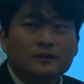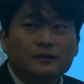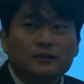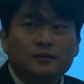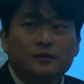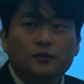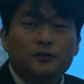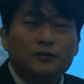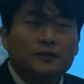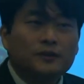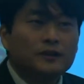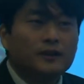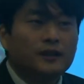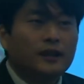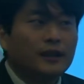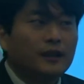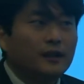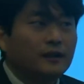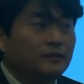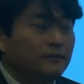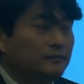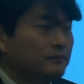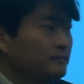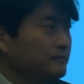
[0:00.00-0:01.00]
using
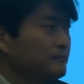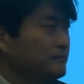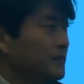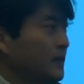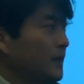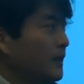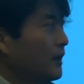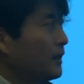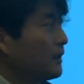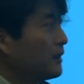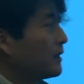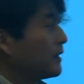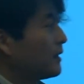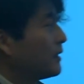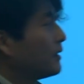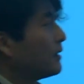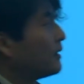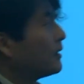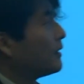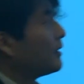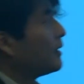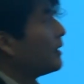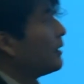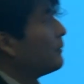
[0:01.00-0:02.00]
a
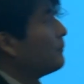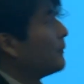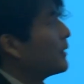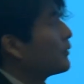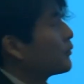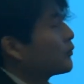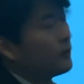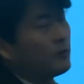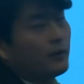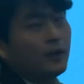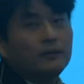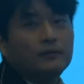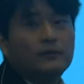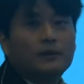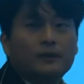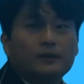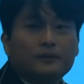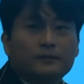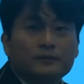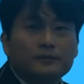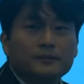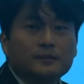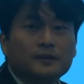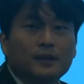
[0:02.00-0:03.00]
microwave
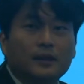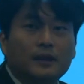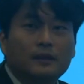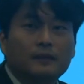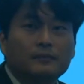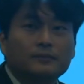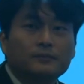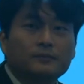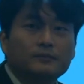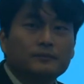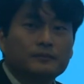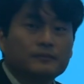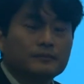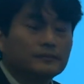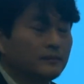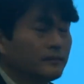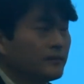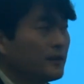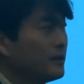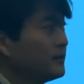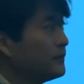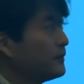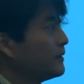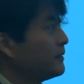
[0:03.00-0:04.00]

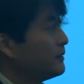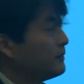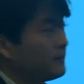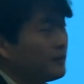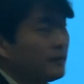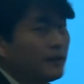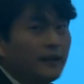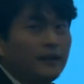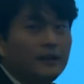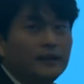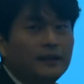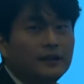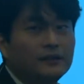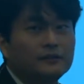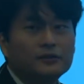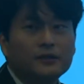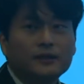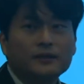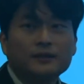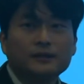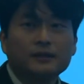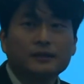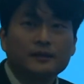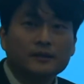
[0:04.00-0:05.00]
oven, they can
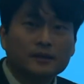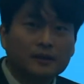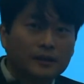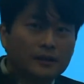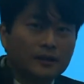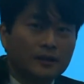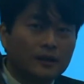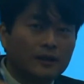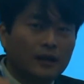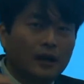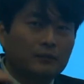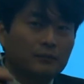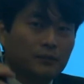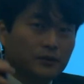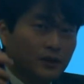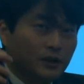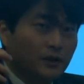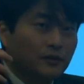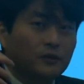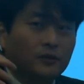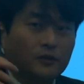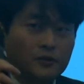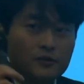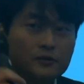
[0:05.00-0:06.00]
just put
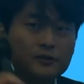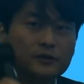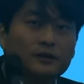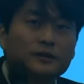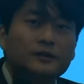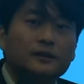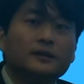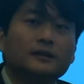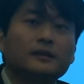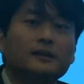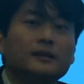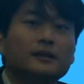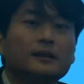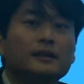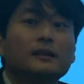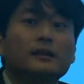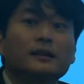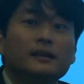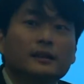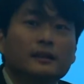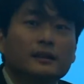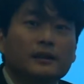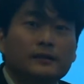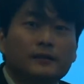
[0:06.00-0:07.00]
on those
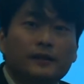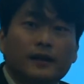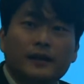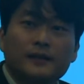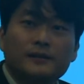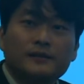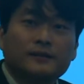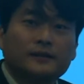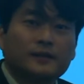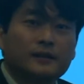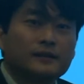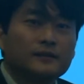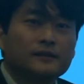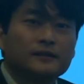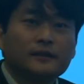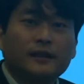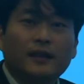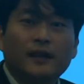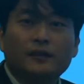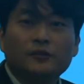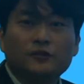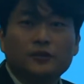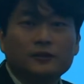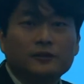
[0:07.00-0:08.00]
devices
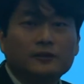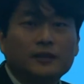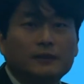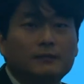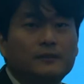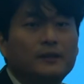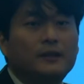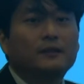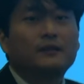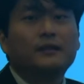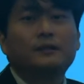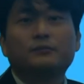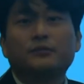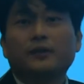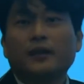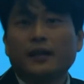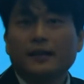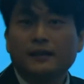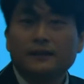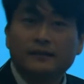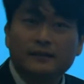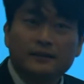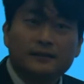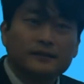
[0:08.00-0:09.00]
and just immediately
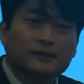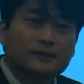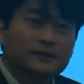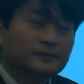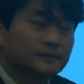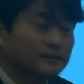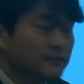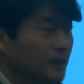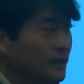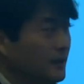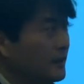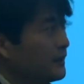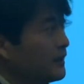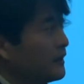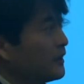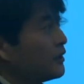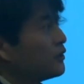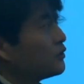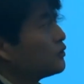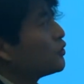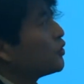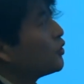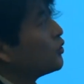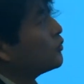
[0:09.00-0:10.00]
practice.
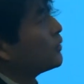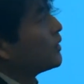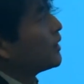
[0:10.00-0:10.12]
So